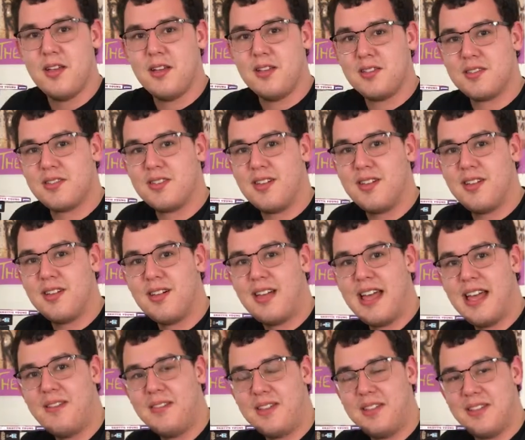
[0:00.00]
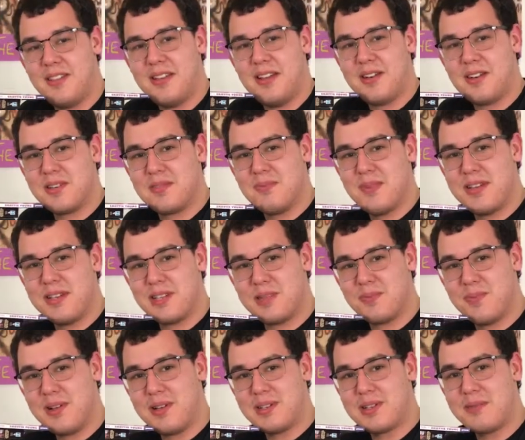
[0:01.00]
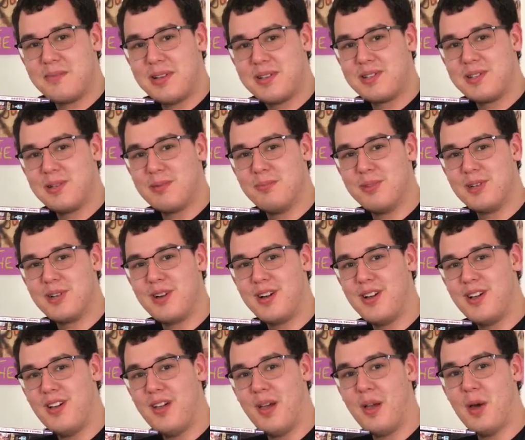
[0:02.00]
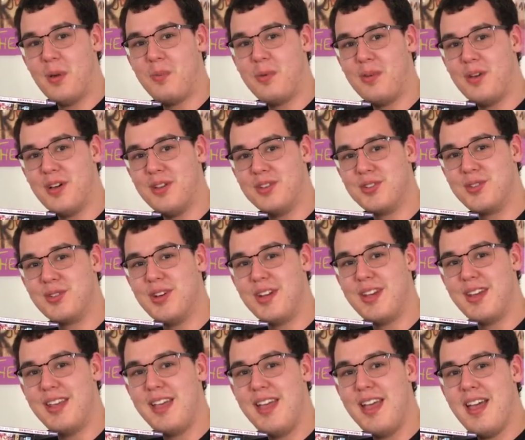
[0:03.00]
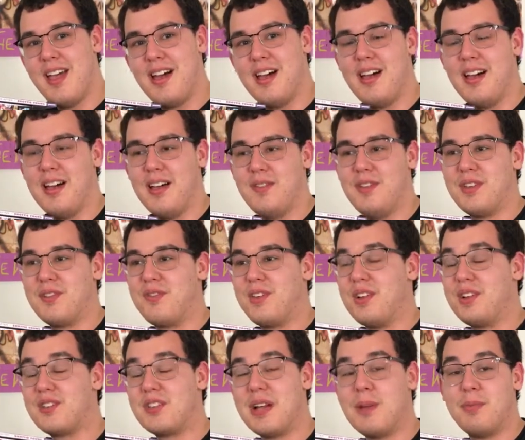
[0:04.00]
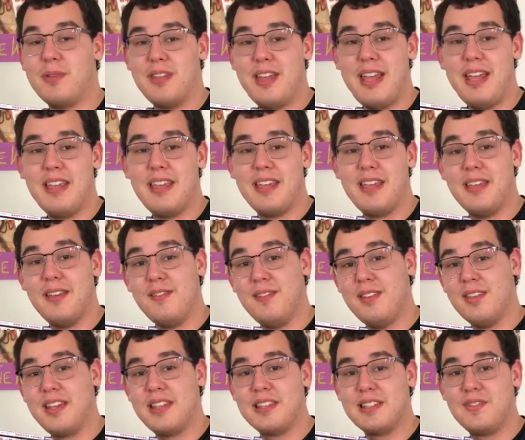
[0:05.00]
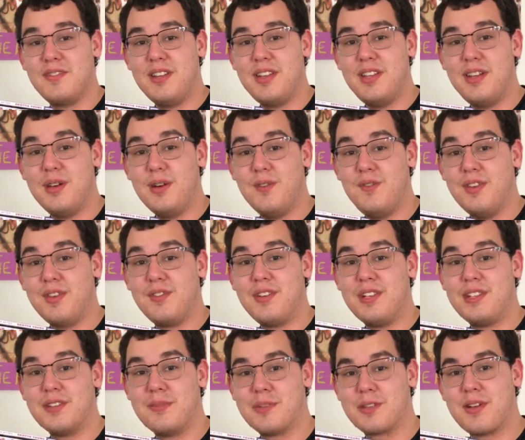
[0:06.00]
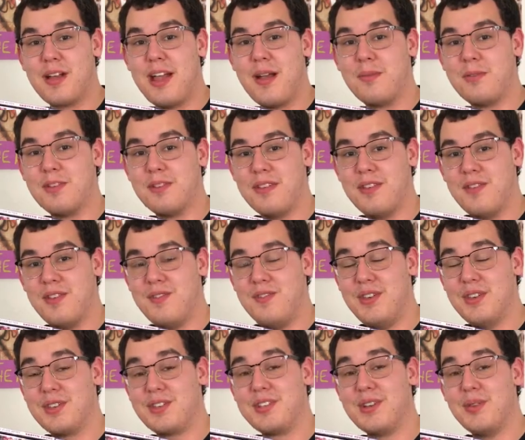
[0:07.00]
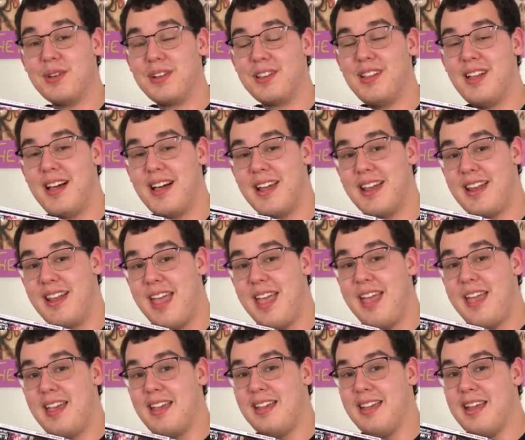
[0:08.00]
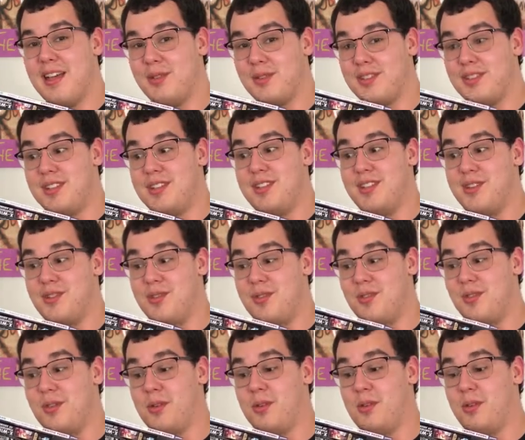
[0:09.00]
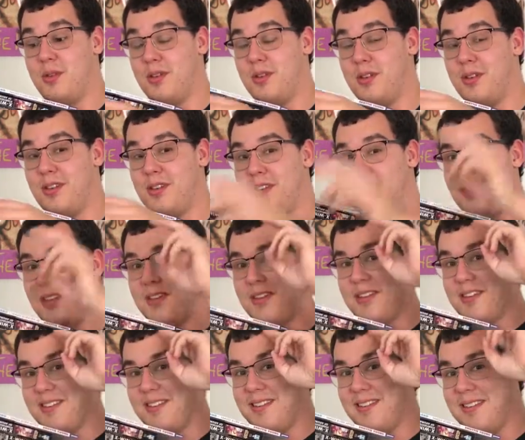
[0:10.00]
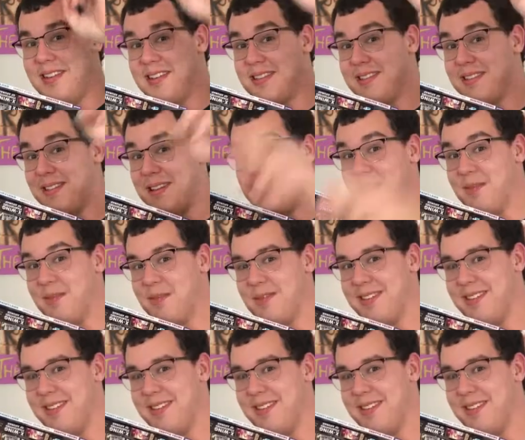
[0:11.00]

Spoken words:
So there you all have it. There's my spring semester book haul. I hope you all enjoyed. Feel free to drop a like if you like this video. Feel free to subscribe if you feel so inclined. And I will see you next time.